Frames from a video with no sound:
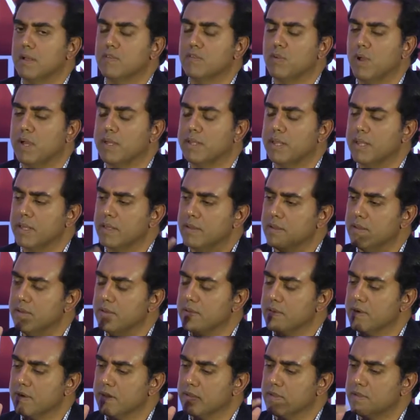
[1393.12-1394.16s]
So I think
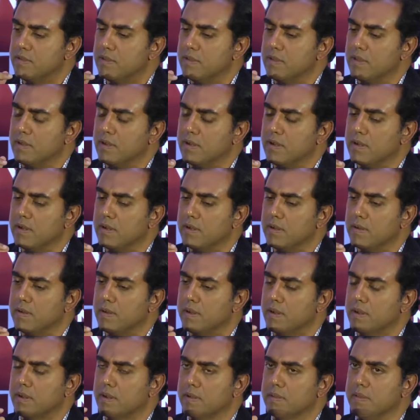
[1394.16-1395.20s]
that
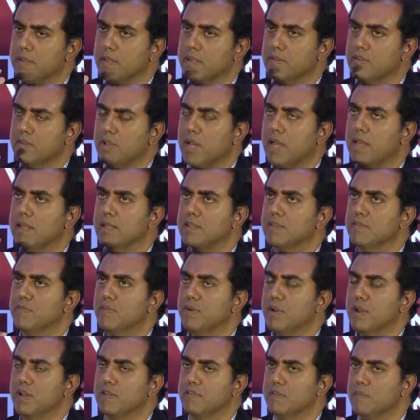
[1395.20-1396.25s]
the challenge
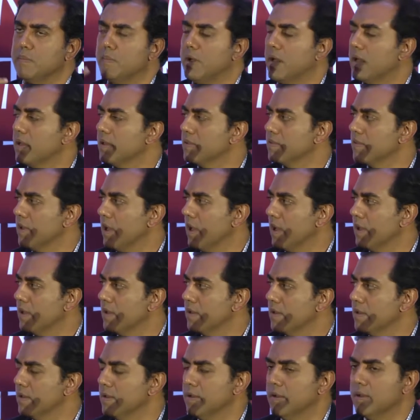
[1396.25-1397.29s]
for us, the bar is
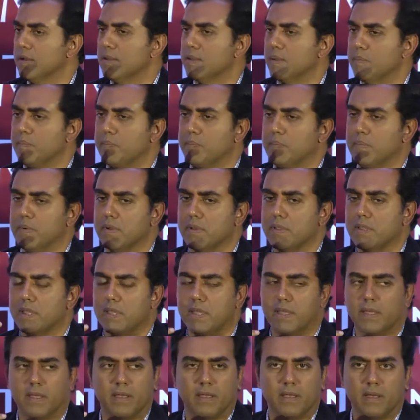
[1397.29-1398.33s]
higher.
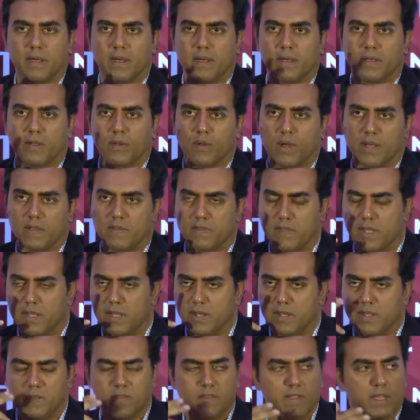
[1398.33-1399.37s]
I
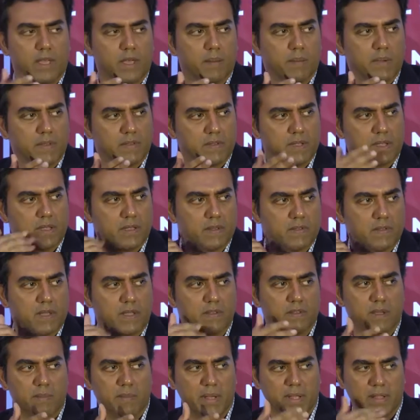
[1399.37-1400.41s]
see TCM, I see
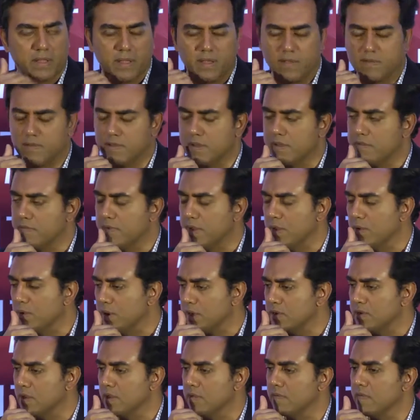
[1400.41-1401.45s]
Sanjay Mehta as your fellow
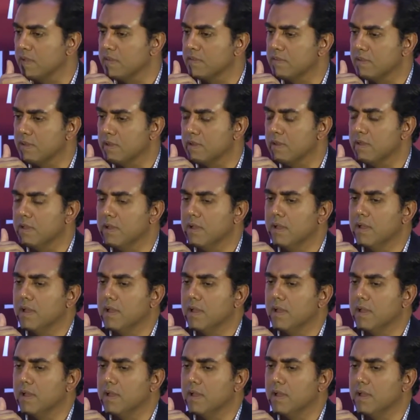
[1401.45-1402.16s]
angel investor.